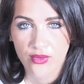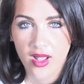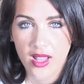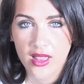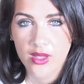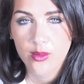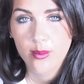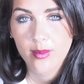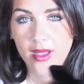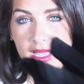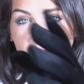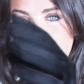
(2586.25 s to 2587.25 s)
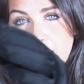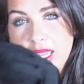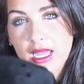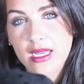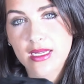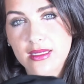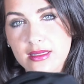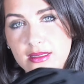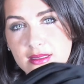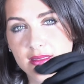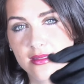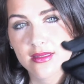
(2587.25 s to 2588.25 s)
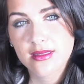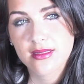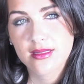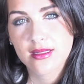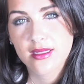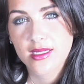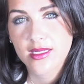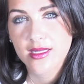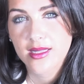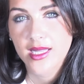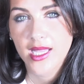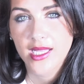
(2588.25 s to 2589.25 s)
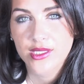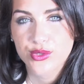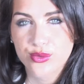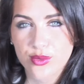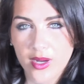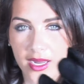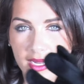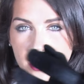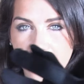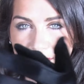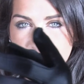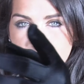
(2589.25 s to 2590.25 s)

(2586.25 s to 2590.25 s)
Follow my hands. That's right.